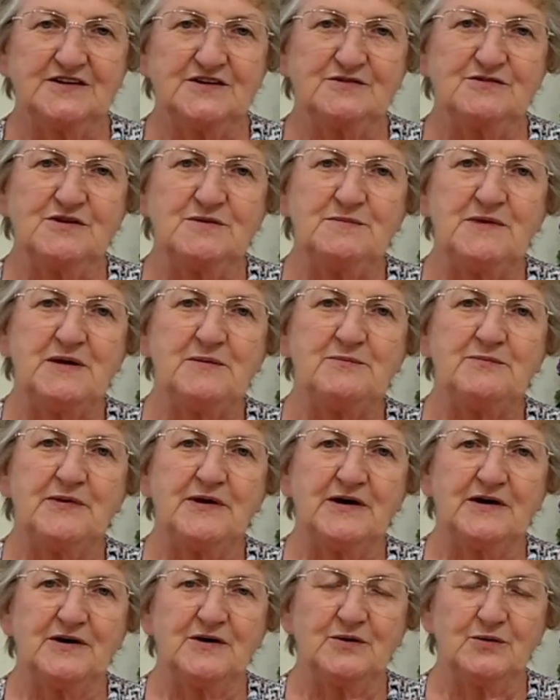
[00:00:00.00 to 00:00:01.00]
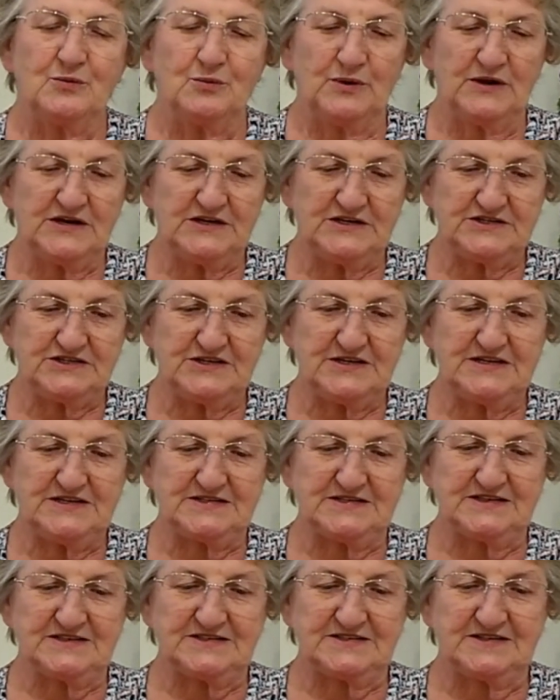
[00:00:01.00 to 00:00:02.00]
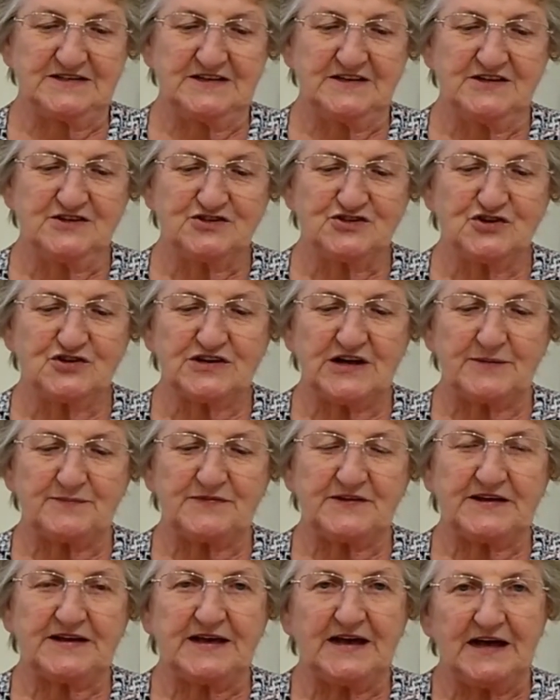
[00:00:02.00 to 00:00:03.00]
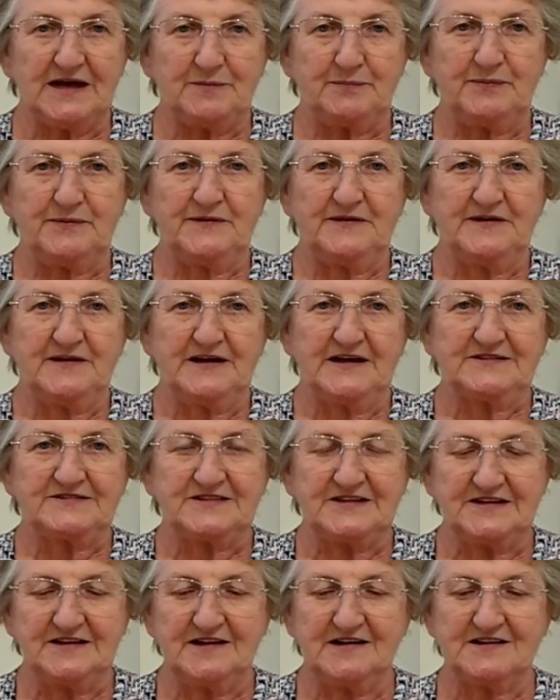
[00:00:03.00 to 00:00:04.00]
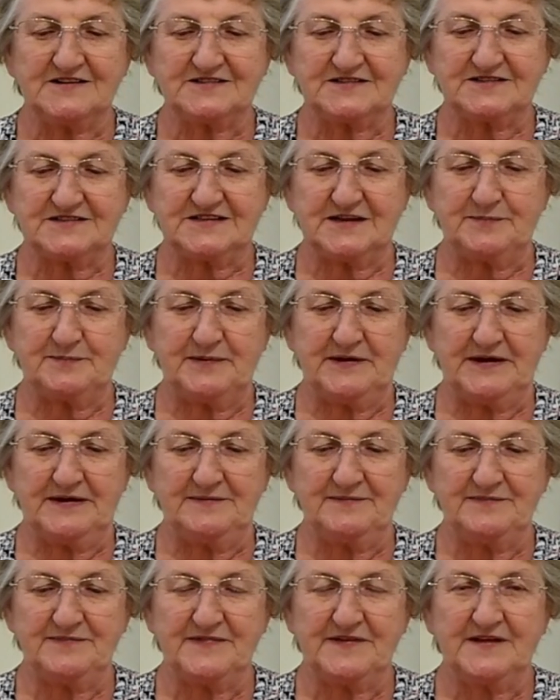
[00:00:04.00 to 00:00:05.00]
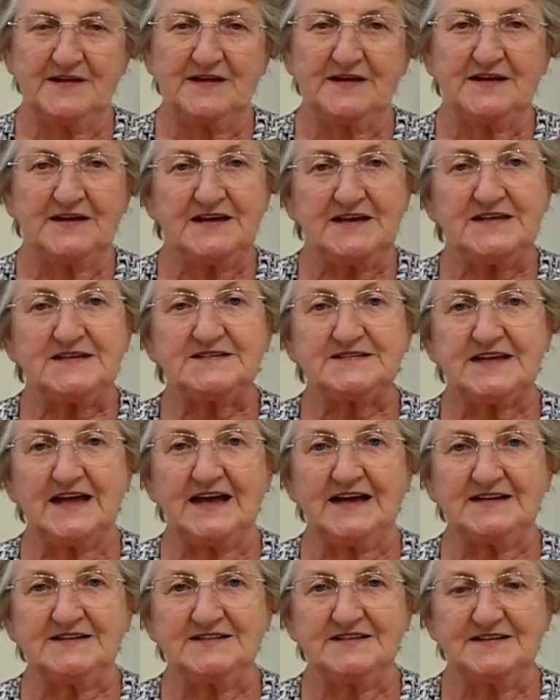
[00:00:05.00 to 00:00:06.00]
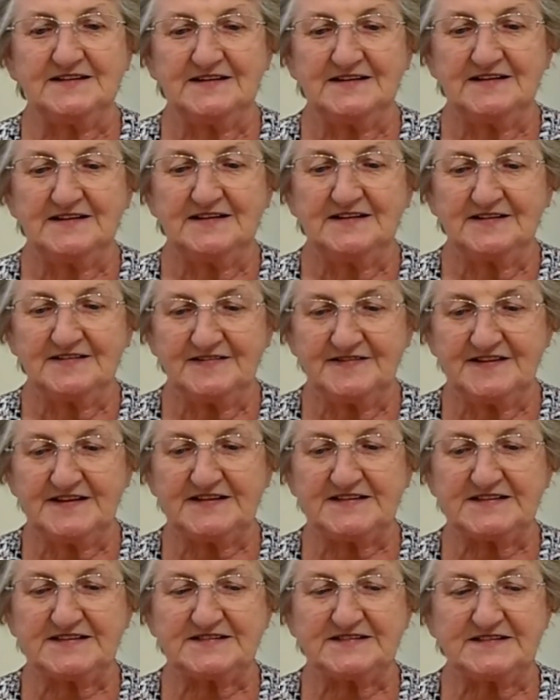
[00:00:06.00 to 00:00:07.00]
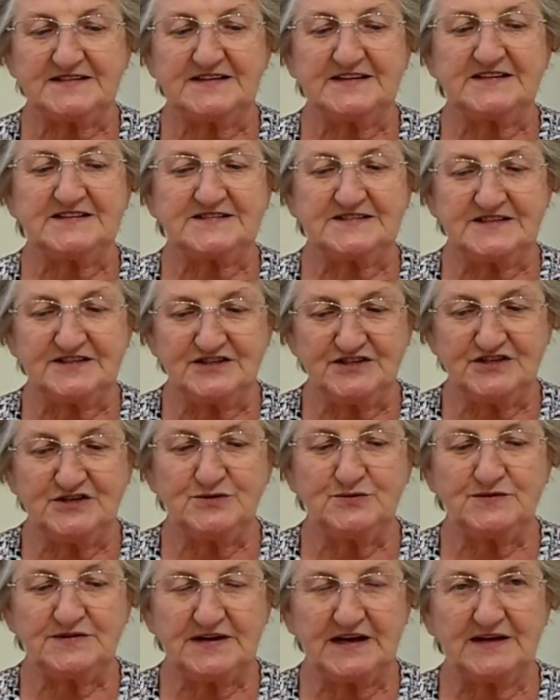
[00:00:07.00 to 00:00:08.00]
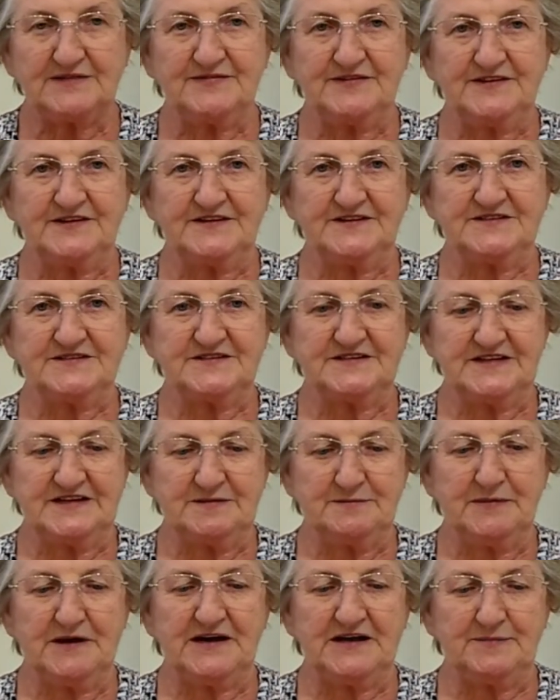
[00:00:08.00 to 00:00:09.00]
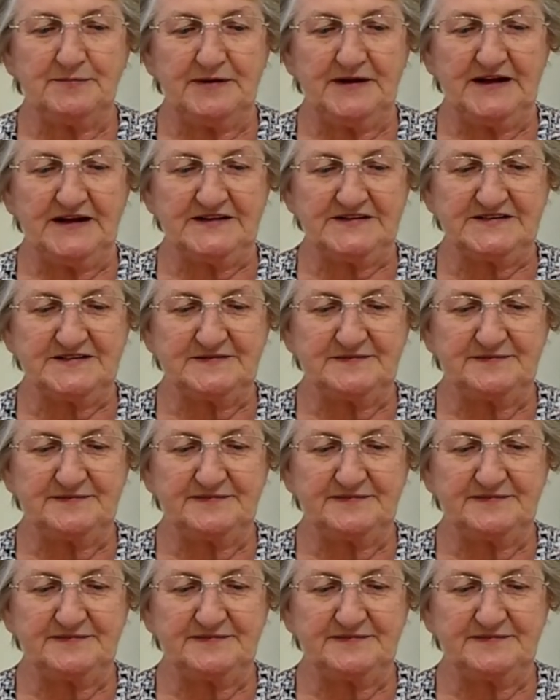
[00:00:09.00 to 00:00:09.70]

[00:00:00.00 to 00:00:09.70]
You remember when Jesus took up the cup at the Last Supper, he said, "This is the new covenant in my blood."